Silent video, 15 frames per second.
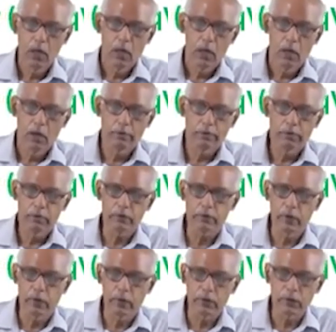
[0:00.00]
Of course,
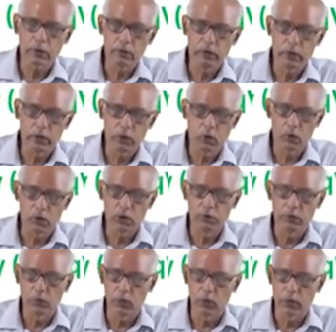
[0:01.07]
once we know the
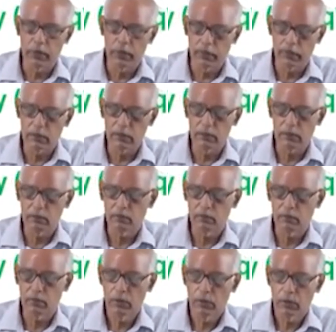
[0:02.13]
voltage,
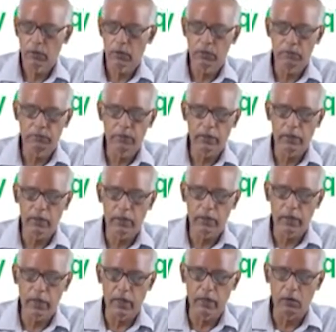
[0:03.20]
then we can
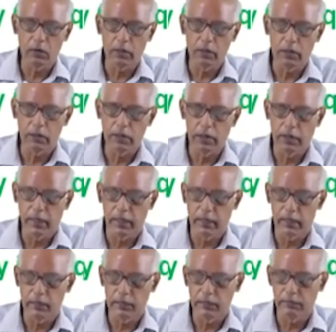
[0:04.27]
calculate the
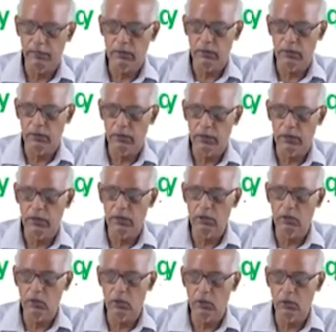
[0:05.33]
energy, which is E is
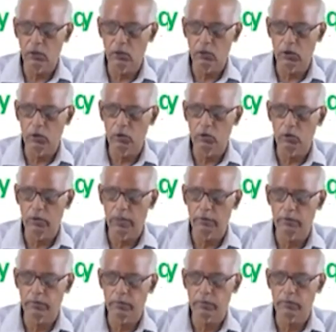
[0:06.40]
equal to Q
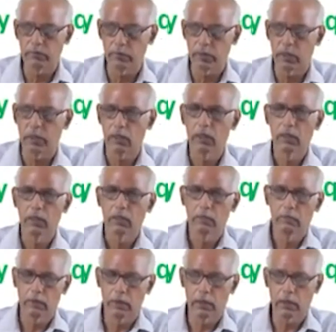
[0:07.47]
times V,
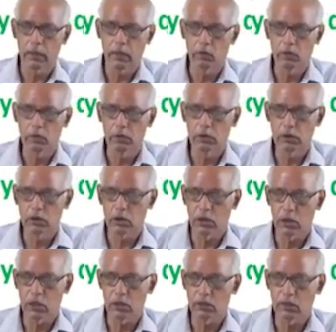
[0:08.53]
where Q is the
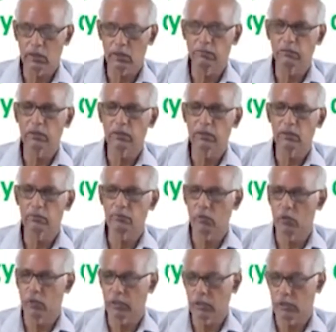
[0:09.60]
charge and V is the
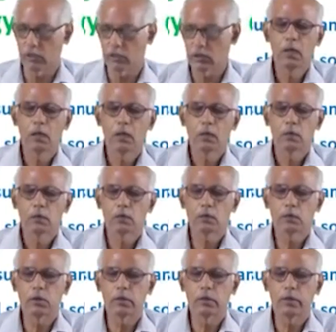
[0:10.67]
voltage.
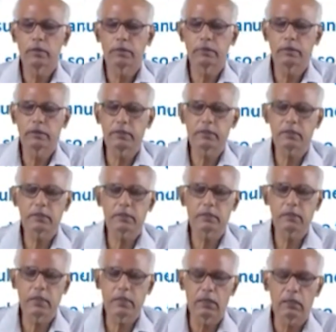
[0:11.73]
So let me just
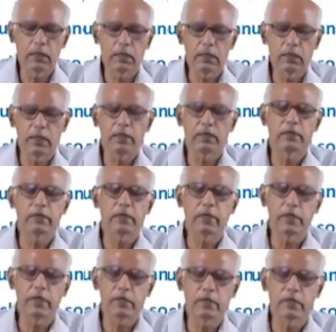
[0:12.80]

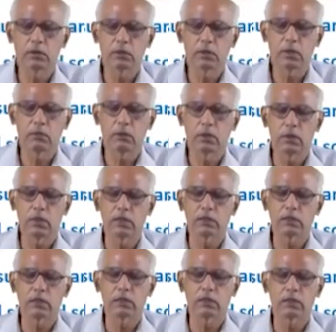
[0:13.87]
reiterate that what are
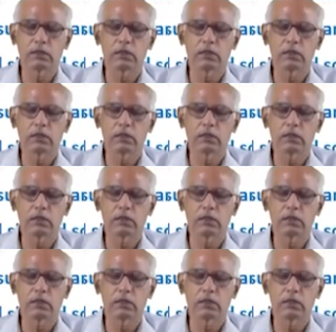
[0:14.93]
the things